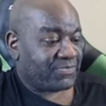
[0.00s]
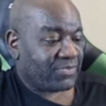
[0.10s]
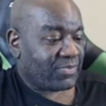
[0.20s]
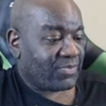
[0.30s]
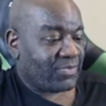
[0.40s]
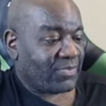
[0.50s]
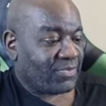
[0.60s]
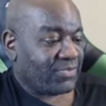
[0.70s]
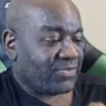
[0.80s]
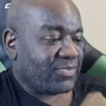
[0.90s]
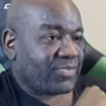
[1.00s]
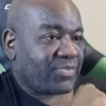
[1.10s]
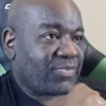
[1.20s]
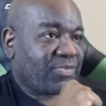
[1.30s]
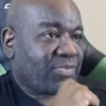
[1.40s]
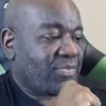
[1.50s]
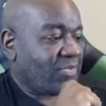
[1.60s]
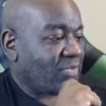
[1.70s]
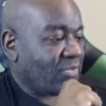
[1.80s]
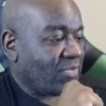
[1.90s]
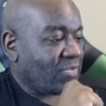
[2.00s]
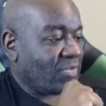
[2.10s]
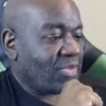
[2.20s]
(no one is talking)